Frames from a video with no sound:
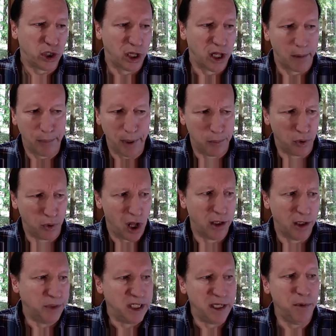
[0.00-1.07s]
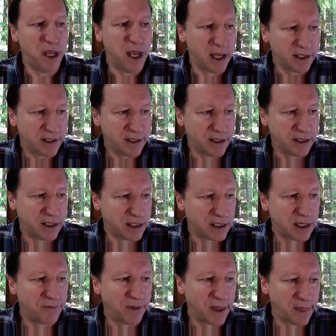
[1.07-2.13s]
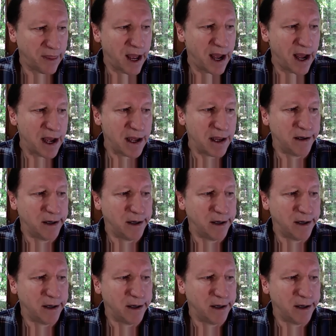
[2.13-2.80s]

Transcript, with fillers: a lot of people call them DBSs and stuff like that.